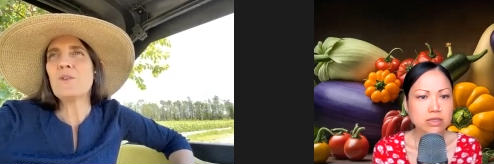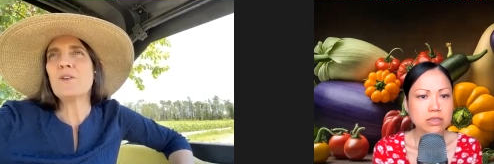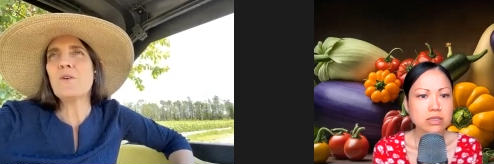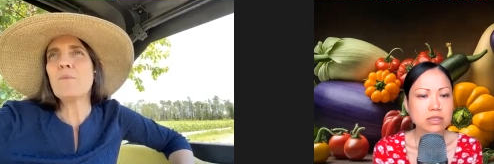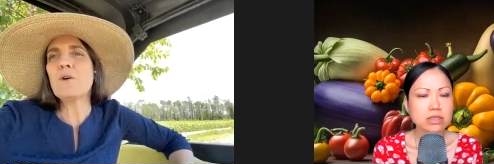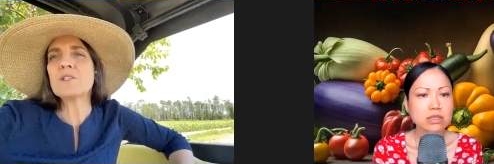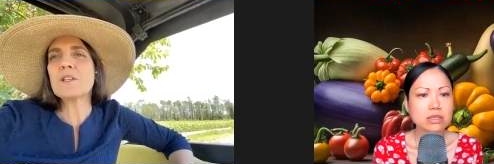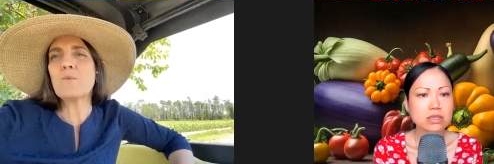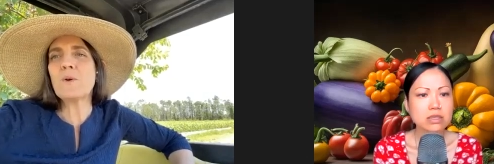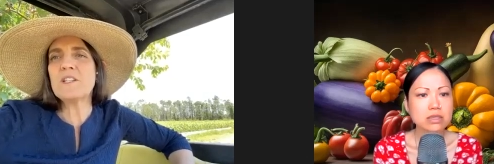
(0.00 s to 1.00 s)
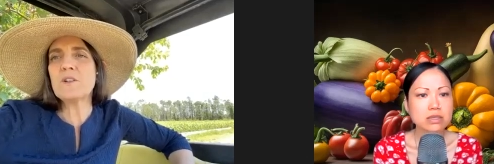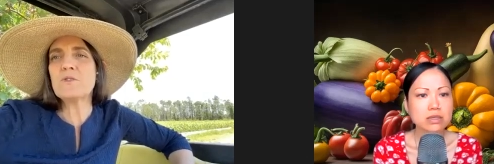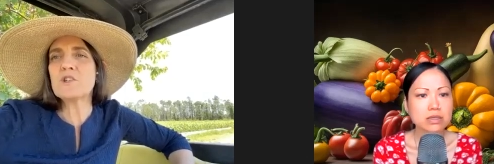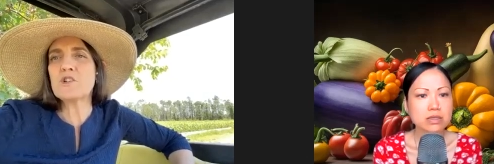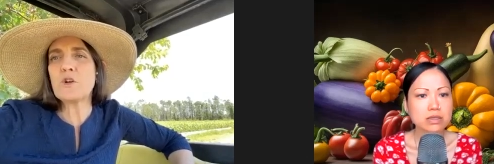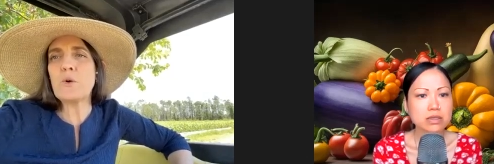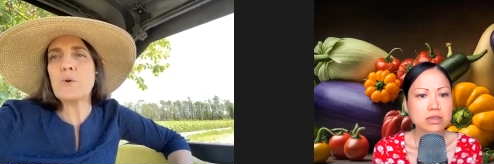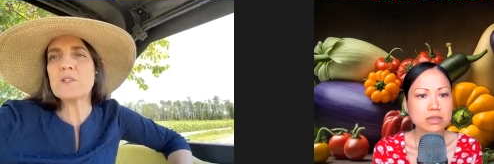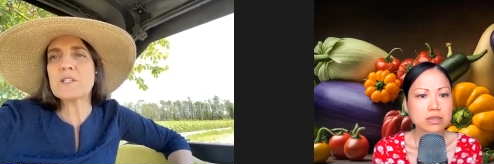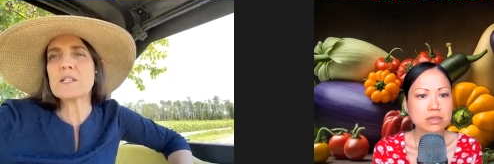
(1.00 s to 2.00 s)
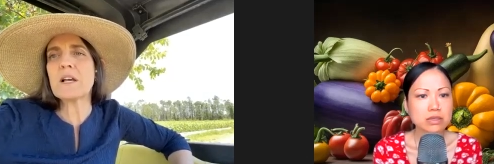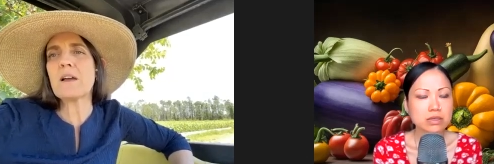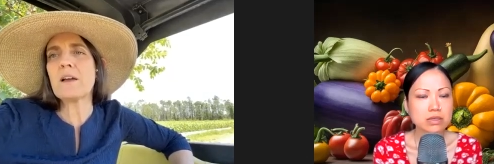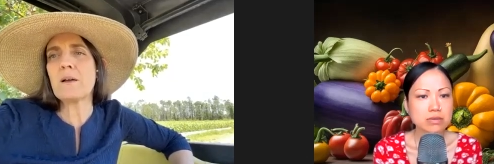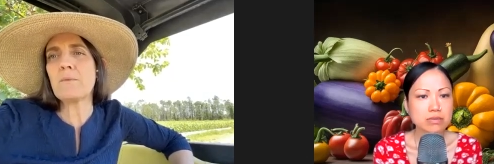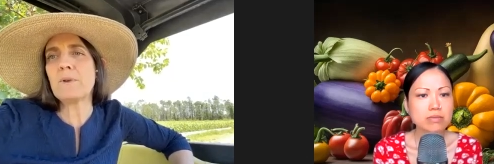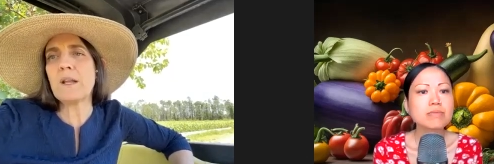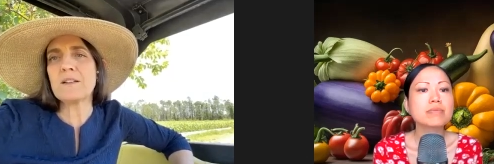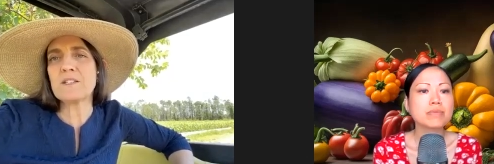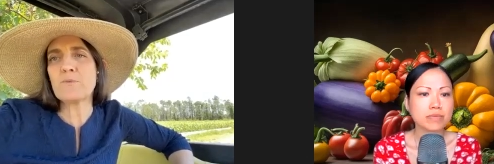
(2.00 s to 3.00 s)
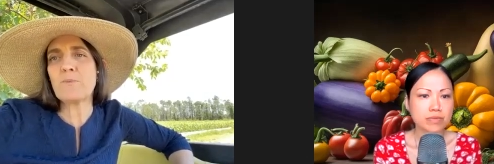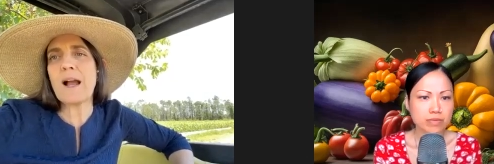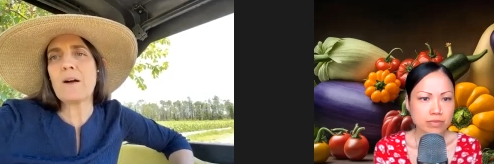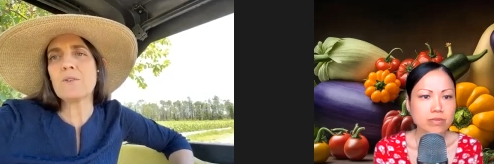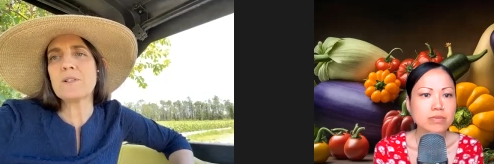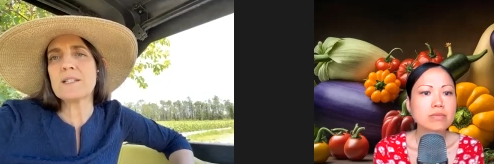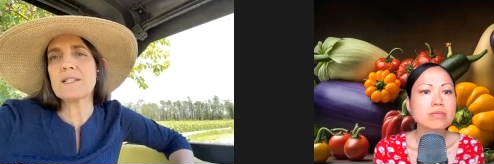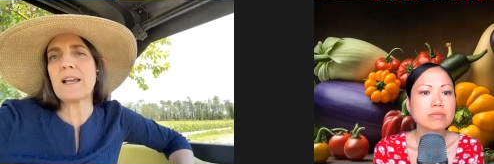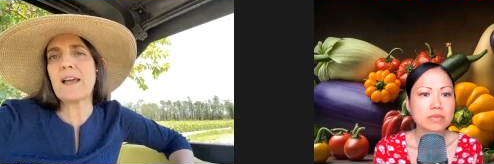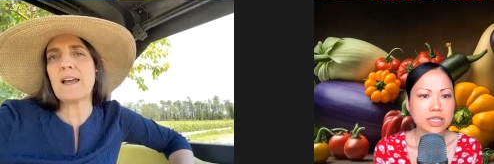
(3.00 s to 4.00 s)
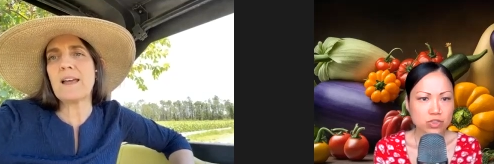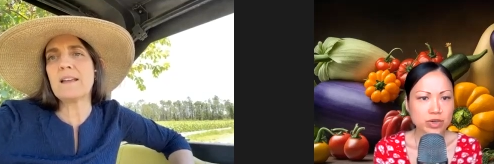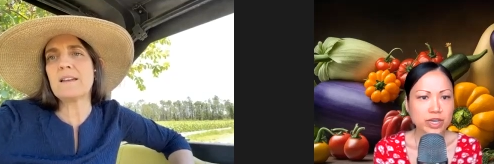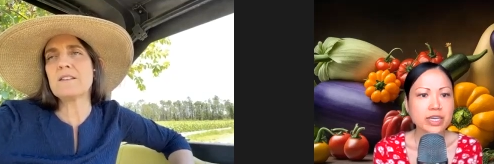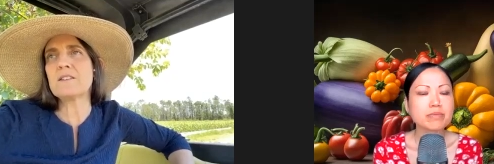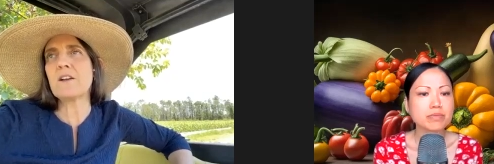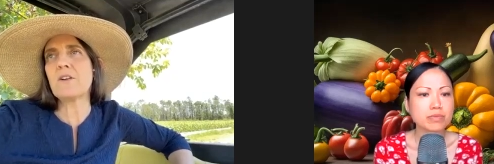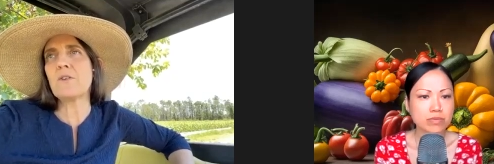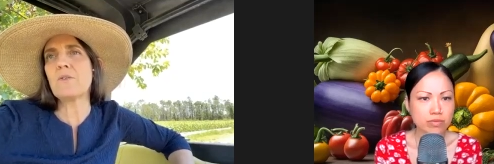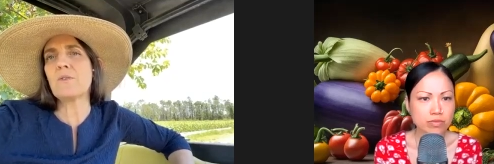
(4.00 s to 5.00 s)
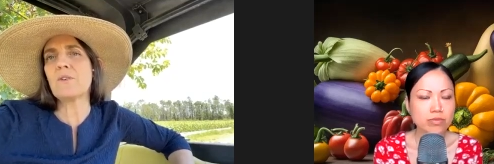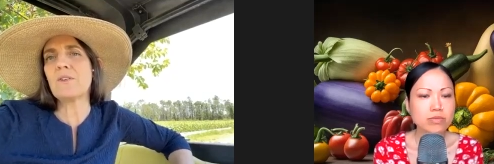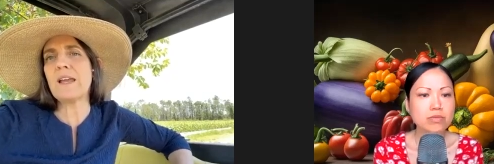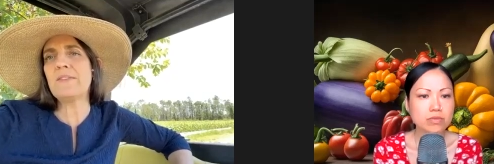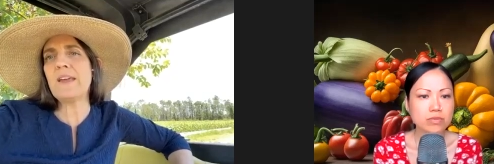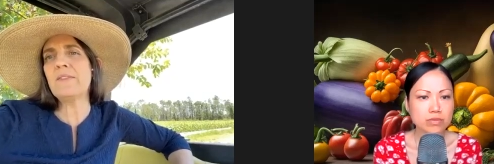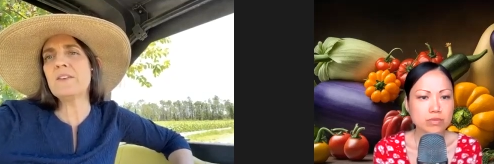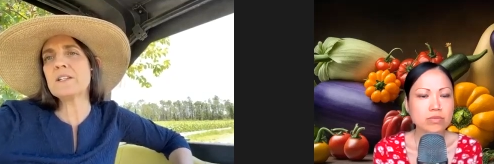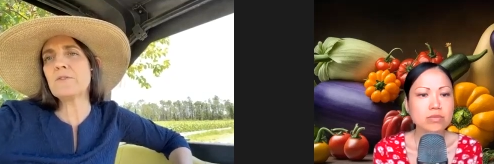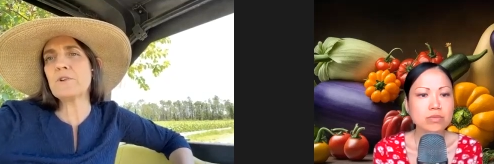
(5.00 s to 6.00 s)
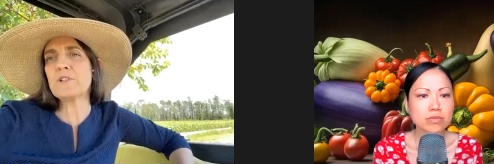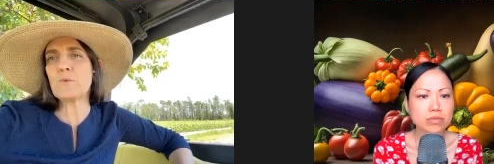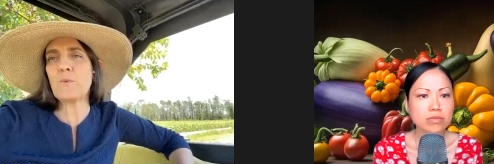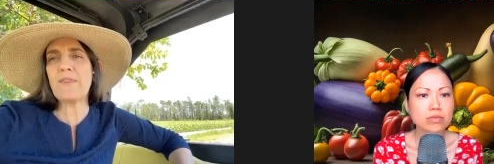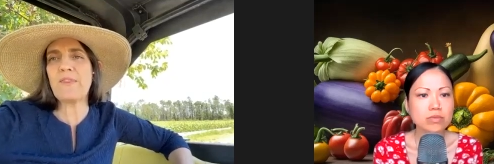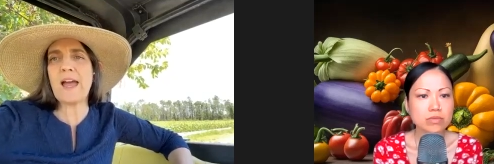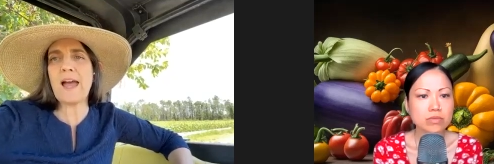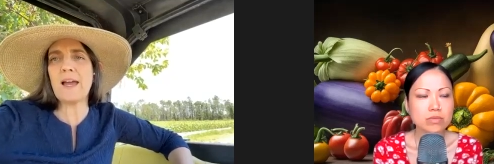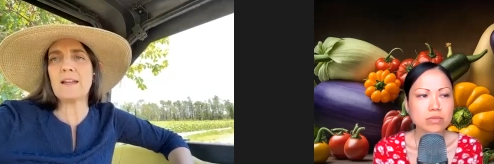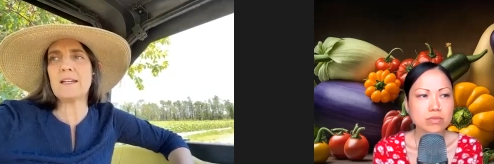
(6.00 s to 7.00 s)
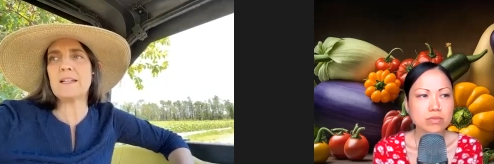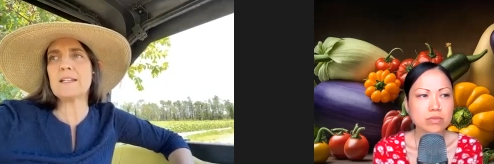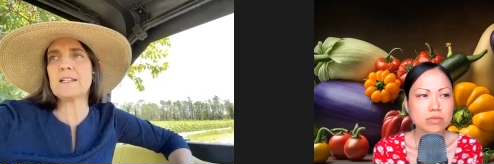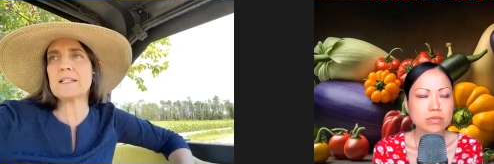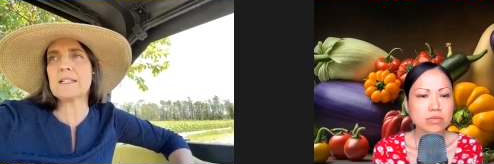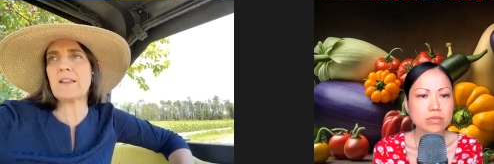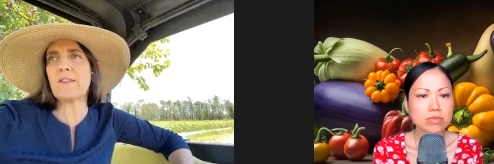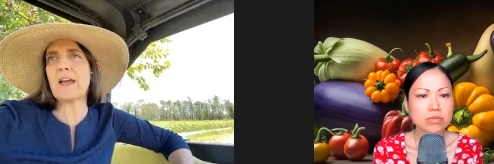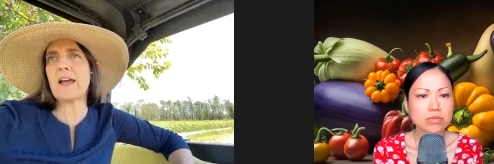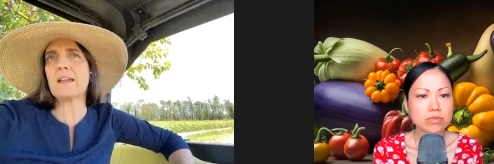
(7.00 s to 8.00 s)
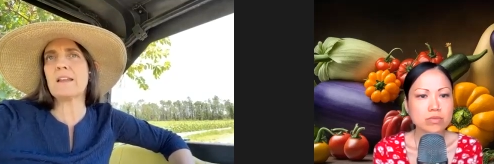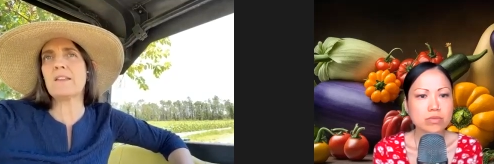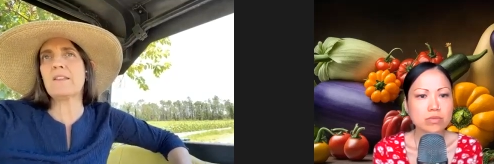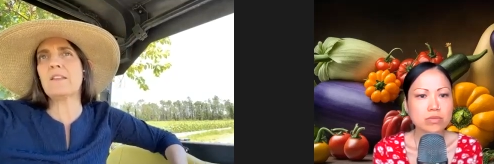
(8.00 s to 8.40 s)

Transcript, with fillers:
Speaker 1: you know, mostly we do shoots, um, not sprouts, and right. so mm-hmm. and and the difference with that is that